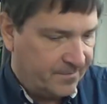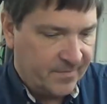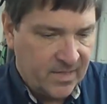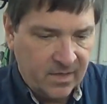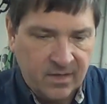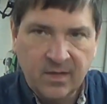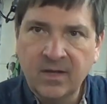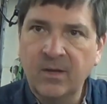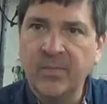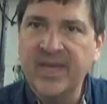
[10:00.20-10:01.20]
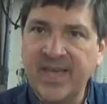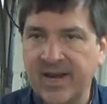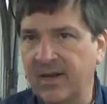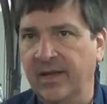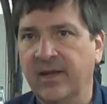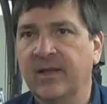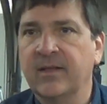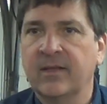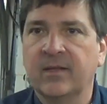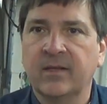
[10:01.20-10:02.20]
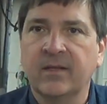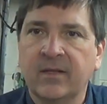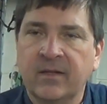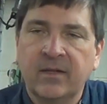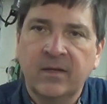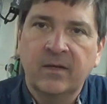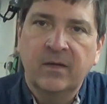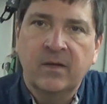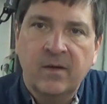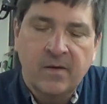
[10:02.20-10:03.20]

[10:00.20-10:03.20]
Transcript: Well, we were talking about that earlier off camera about